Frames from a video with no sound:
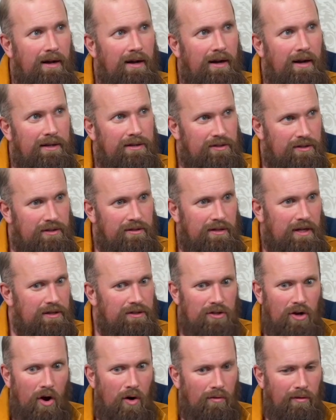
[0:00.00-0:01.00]
Yeah, it's
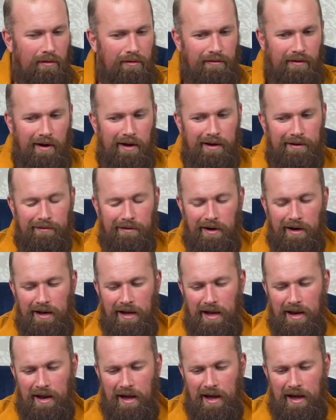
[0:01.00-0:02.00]
horrifying, right?
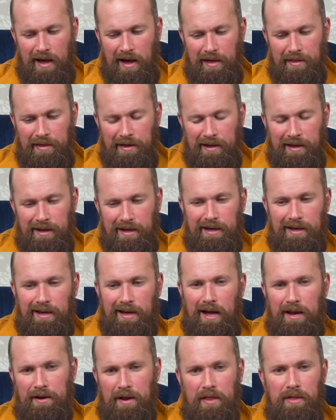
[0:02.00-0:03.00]
And I think
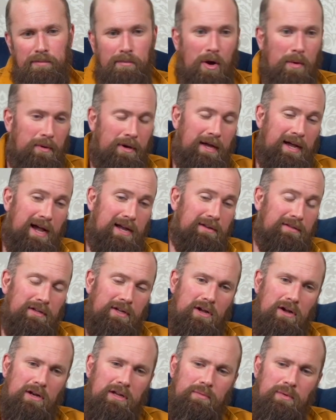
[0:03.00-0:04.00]
another moment I had in the
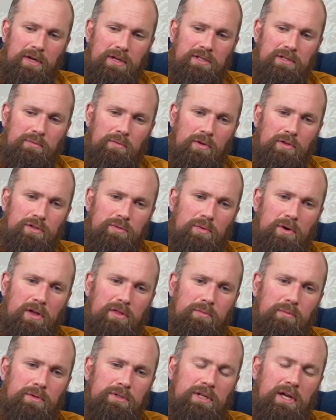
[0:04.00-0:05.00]
early weeks in
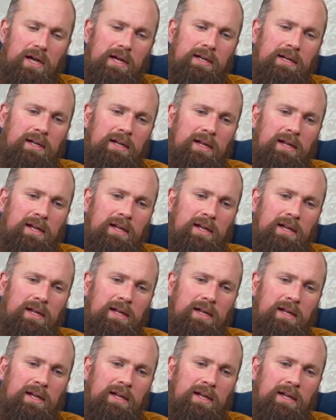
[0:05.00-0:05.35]
Wandsworth was I